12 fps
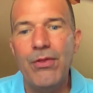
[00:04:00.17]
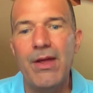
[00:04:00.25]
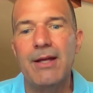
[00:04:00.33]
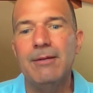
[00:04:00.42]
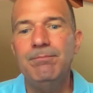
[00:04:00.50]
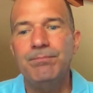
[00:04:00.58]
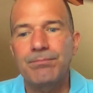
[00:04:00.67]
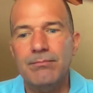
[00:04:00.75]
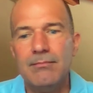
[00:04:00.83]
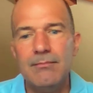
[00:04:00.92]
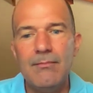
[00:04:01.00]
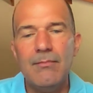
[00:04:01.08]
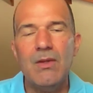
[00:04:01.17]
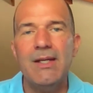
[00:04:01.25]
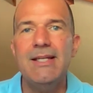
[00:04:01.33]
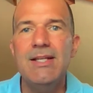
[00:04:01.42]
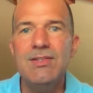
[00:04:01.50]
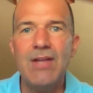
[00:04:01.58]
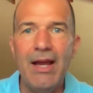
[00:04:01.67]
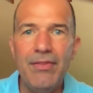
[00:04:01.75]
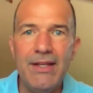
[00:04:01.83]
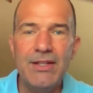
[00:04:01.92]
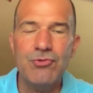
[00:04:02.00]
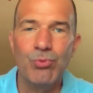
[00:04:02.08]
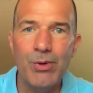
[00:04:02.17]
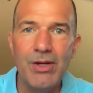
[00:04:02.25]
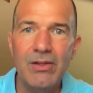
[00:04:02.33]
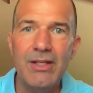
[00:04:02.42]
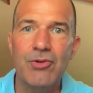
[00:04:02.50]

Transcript: thing is I think it's really